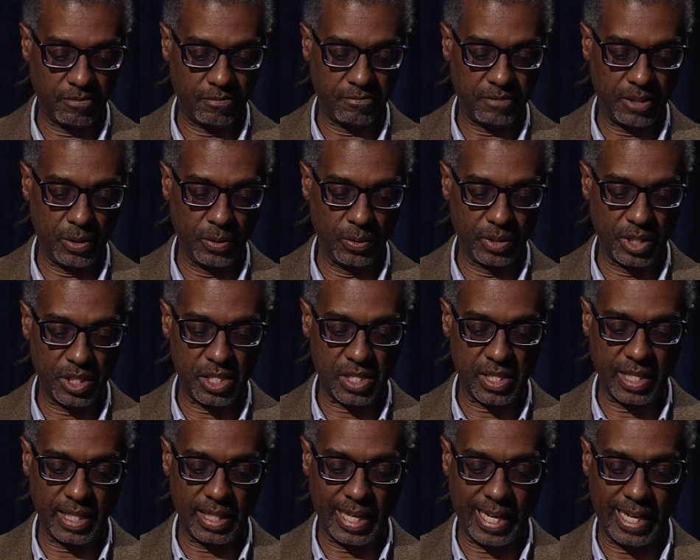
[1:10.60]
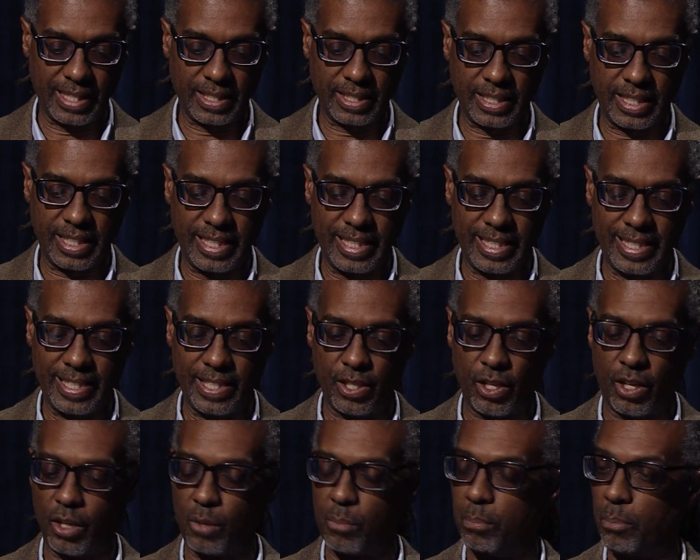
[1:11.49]
feel the state had keyed in
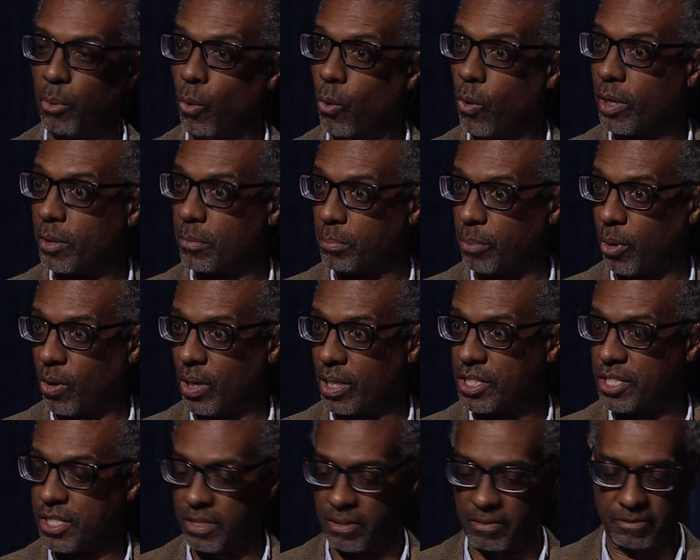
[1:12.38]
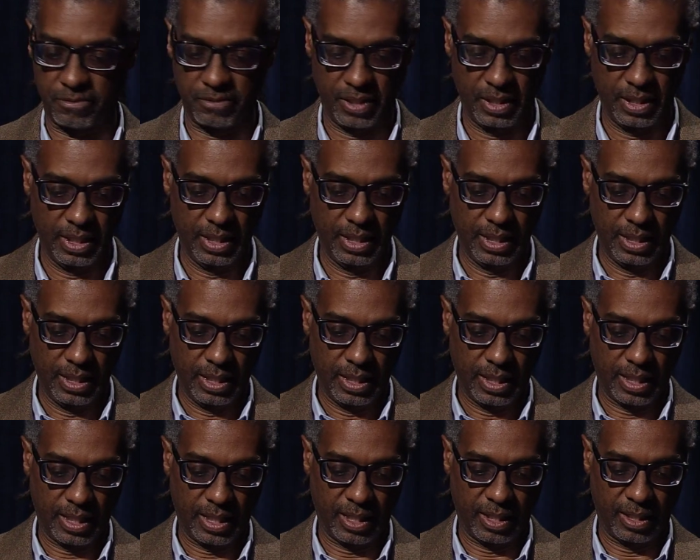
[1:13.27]
on important parts of
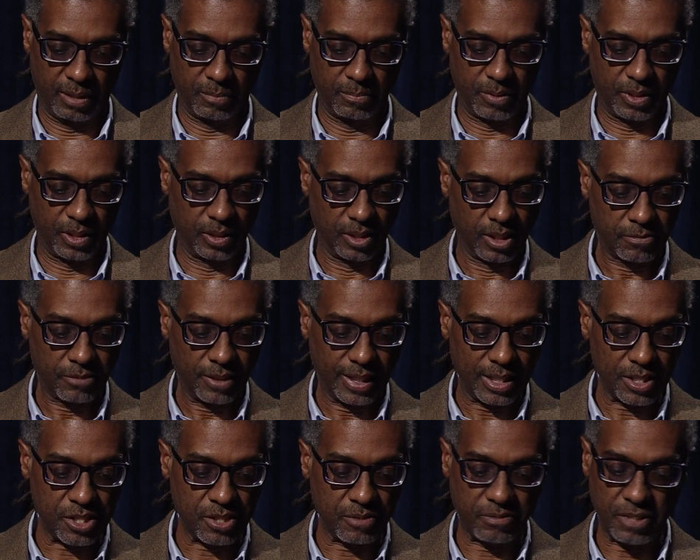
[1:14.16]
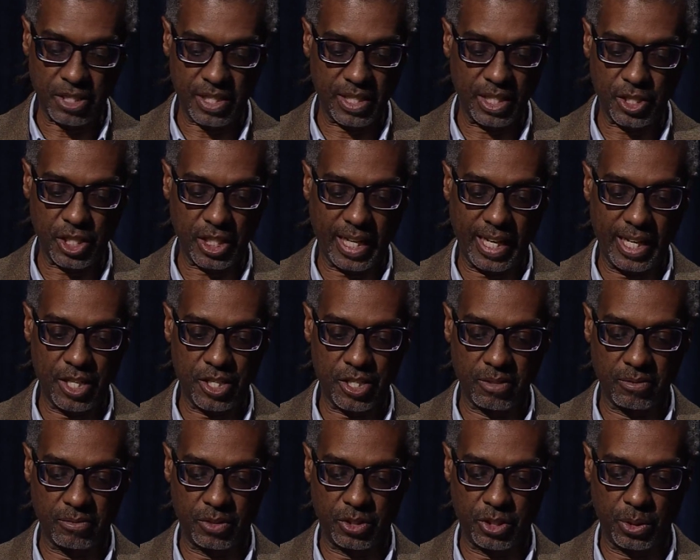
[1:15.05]
Uh, delivering a sufficient
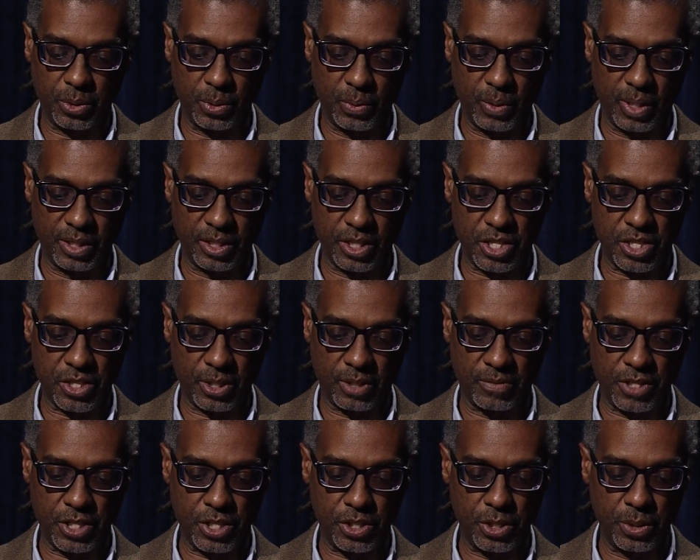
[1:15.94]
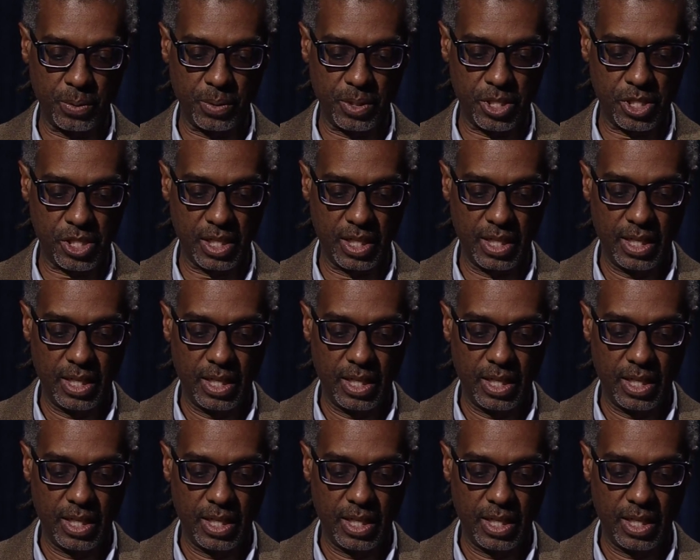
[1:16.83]
education to underserved students.